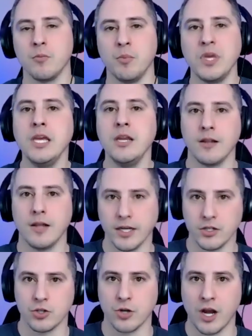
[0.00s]

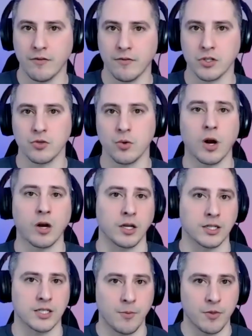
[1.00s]
penalize drivers who aren't
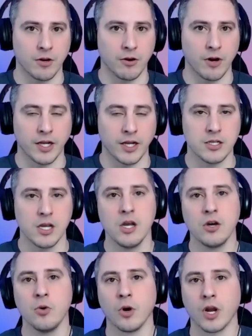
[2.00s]
accepting rides,
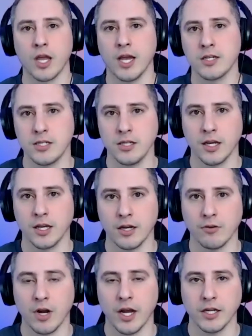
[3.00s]
who are canceling on
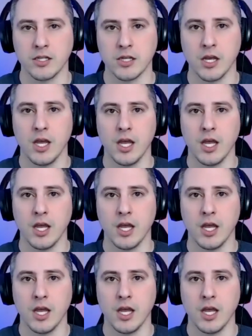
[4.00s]
rides,